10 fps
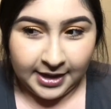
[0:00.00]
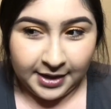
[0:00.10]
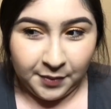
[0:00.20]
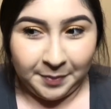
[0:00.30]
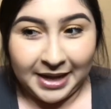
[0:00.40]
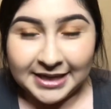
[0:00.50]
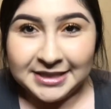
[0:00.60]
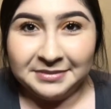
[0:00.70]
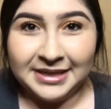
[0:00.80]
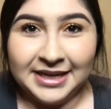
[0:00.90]
reply to
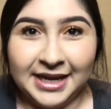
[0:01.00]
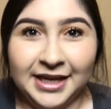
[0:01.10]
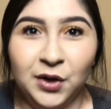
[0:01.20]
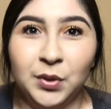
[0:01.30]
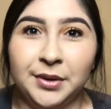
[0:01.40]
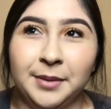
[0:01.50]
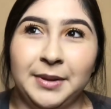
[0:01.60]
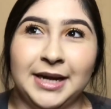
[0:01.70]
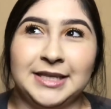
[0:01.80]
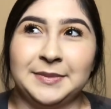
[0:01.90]
me, and he wouldn't
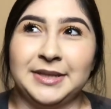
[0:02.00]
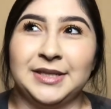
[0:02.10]
reply to me.